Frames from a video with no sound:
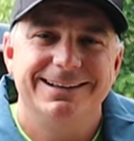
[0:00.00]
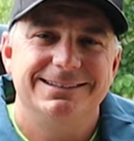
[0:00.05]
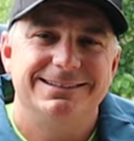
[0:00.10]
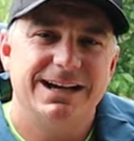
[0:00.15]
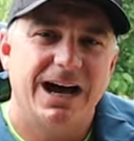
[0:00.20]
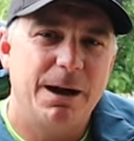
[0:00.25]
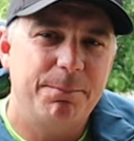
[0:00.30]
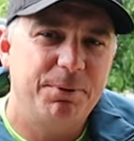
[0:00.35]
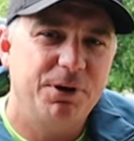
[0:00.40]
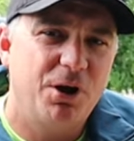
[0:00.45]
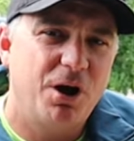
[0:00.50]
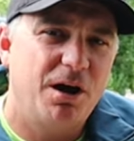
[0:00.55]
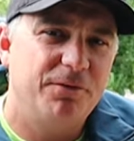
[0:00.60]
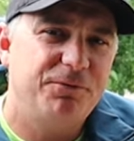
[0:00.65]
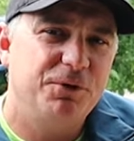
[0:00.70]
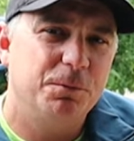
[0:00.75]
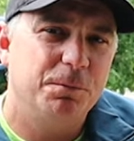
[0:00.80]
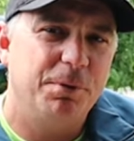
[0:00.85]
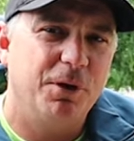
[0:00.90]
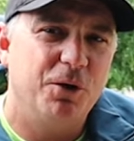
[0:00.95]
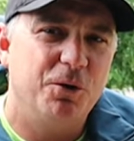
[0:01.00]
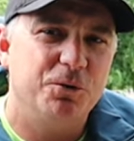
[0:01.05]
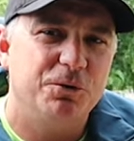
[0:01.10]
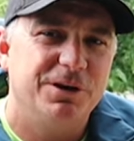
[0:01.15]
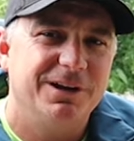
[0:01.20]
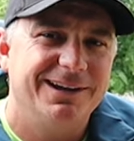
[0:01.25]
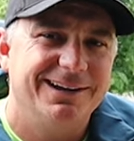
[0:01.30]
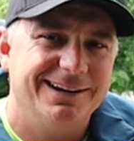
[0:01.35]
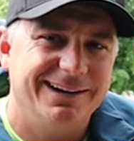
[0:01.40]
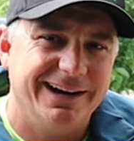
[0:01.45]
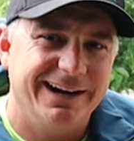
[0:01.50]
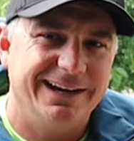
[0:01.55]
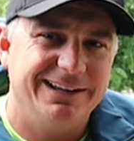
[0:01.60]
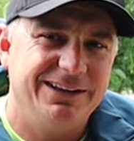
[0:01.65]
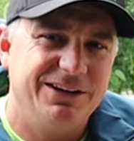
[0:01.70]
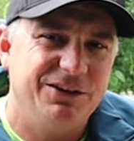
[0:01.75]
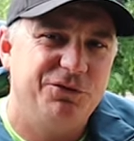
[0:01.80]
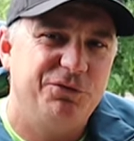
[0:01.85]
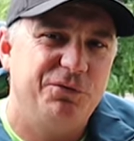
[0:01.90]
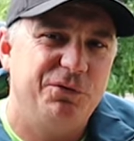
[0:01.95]
Topping off your boat
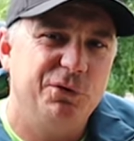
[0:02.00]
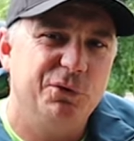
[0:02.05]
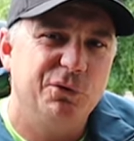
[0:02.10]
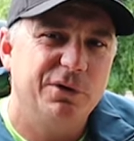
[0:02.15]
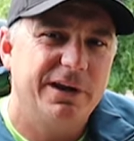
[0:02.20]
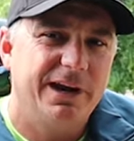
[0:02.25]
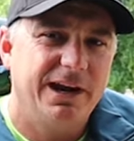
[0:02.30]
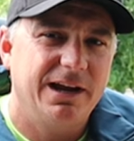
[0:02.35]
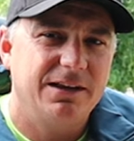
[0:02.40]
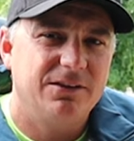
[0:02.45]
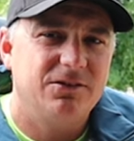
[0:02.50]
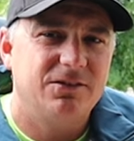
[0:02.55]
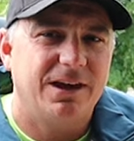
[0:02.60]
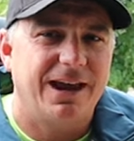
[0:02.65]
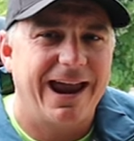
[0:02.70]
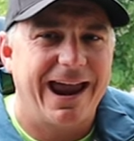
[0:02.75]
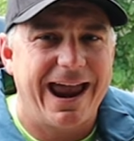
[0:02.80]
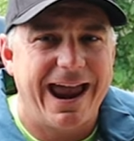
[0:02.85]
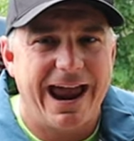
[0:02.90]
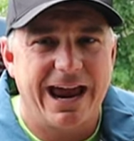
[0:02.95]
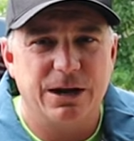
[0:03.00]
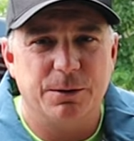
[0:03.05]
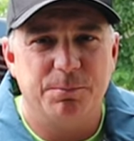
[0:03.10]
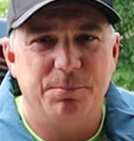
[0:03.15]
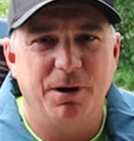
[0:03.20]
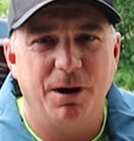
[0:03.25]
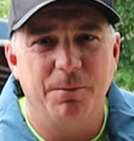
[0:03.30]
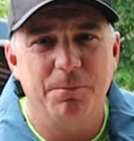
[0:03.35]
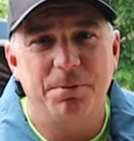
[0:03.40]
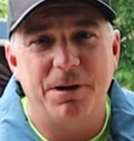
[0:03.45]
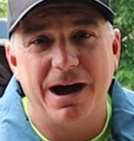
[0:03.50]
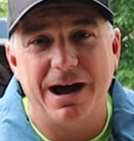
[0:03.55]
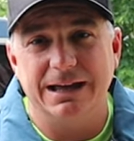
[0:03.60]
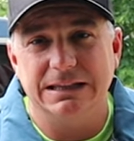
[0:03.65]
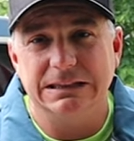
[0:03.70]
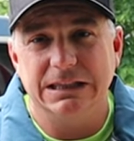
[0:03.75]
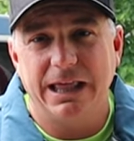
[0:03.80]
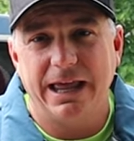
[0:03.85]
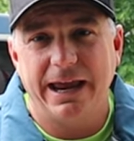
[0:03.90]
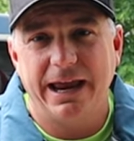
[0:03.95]
and these fuel cans at a pump
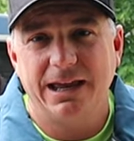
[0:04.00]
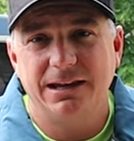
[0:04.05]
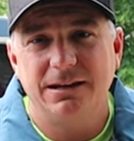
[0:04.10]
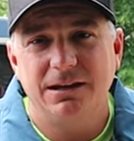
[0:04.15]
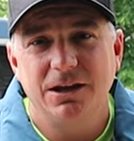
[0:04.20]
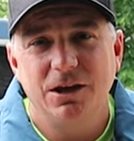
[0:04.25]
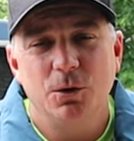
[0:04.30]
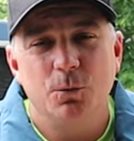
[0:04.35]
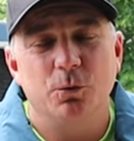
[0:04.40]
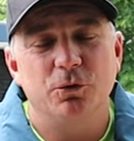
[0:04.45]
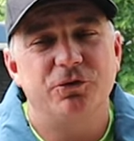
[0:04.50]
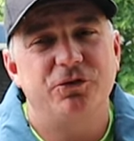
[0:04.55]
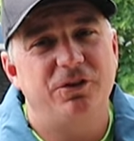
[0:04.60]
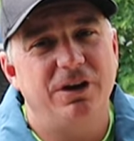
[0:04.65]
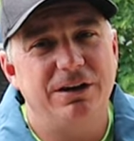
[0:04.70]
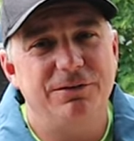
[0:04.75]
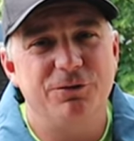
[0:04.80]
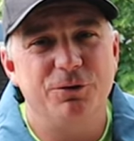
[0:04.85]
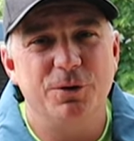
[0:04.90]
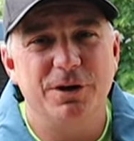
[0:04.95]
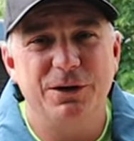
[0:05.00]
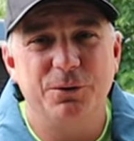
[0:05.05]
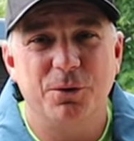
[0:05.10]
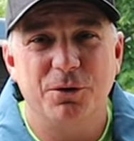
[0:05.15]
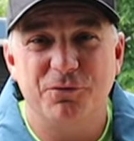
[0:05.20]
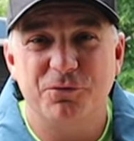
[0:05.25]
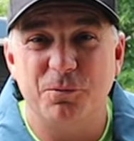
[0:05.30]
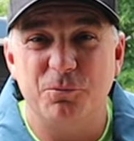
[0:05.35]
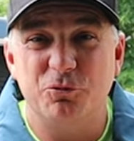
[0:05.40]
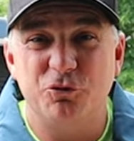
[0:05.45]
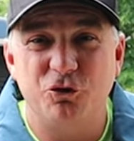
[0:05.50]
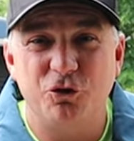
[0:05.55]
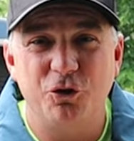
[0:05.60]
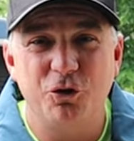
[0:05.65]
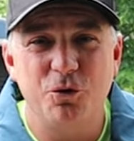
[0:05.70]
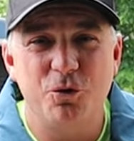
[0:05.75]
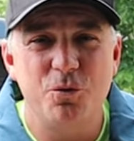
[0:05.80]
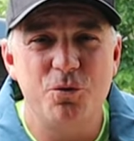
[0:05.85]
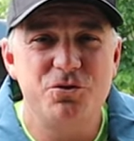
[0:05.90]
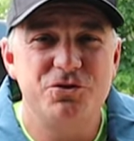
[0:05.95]
on land will save you anywhere from
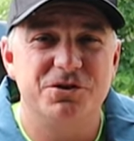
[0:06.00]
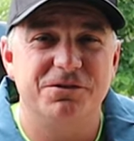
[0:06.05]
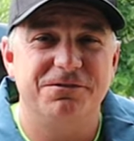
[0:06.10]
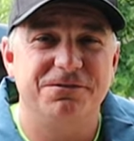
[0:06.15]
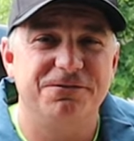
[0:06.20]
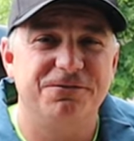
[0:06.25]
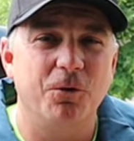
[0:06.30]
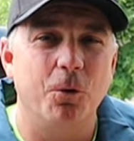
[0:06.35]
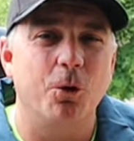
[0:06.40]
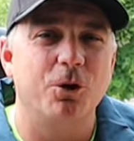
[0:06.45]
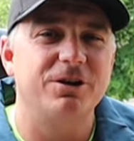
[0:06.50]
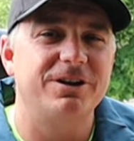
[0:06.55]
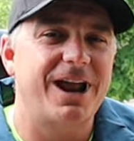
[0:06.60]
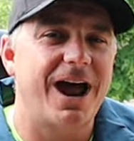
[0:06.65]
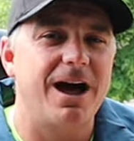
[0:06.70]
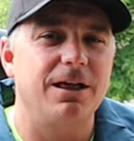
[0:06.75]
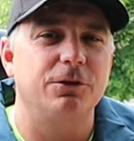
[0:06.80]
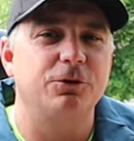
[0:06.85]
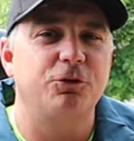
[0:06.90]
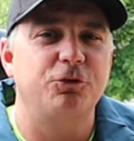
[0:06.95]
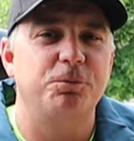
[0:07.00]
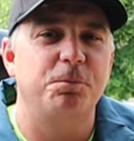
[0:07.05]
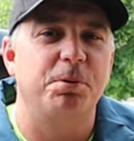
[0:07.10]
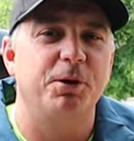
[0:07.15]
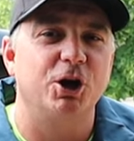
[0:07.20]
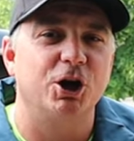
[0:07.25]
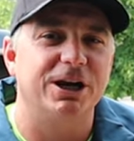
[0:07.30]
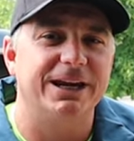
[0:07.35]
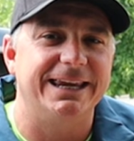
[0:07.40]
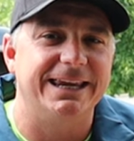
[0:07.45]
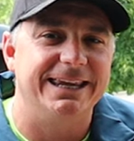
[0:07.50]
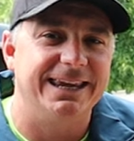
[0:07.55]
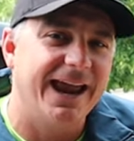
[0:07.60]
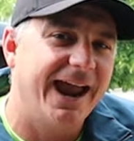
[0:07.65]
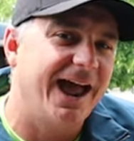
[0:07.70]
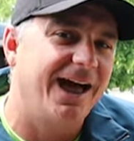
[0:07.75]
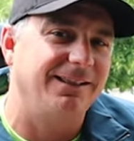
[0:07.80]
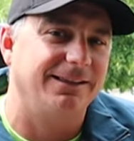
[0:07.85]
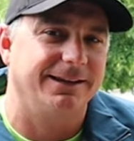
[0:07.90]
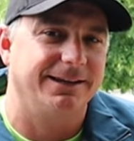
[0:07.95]
two to four dollars per
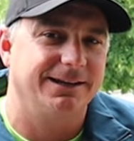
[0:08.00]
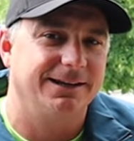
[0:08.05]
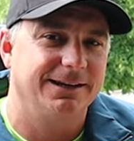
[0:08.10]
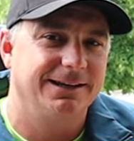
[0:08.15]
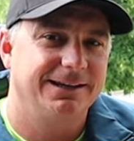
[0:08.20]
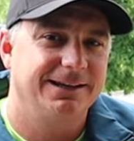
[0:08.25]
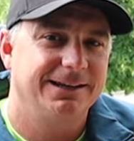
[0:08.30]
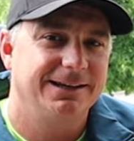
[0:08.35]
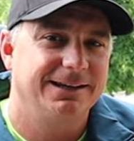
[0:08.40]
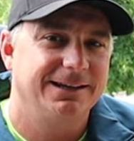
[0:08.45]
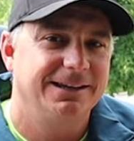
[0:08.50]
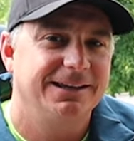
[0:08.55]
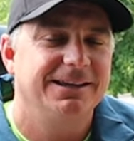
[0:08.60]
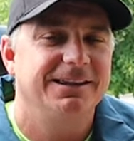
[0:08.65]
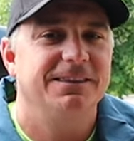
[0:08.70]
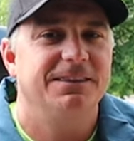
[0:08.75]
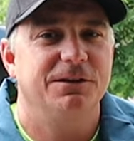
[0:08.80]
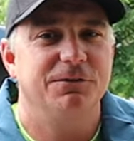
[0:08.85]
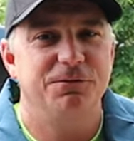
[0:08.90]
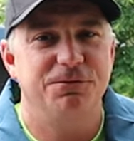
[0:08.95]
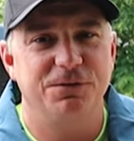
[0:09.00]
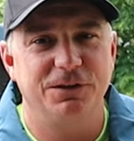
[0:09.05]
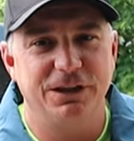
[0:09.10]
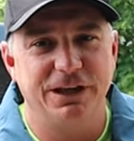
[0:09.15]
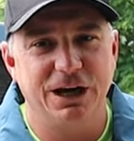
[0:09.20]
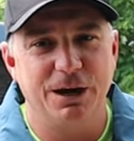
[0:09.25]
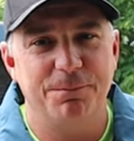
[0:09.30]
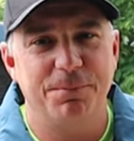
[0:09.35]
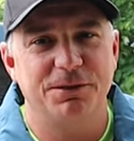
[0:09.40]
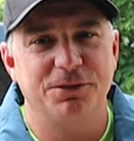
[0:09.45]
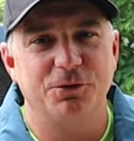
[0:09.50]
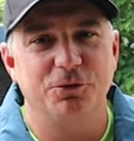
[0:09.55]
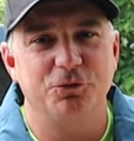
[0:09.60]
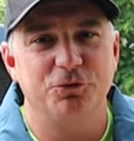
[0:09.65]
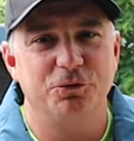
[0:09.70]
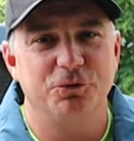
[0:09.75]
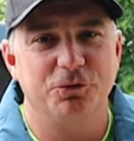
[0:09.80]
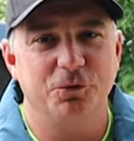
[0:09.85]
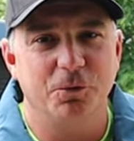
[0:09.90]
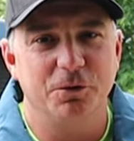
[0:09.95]
gallon than filling up at
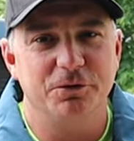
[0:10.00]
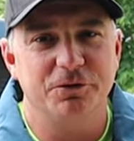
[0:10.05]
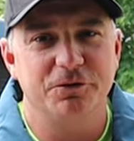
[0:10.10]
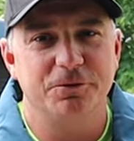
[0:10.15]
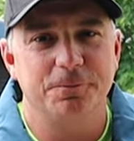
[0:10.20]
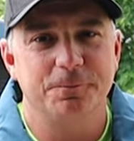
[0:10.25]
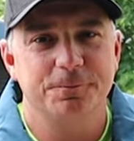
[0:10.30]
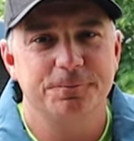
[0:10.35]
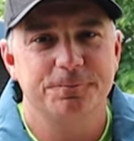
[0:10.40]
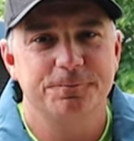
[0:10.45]
those resorts.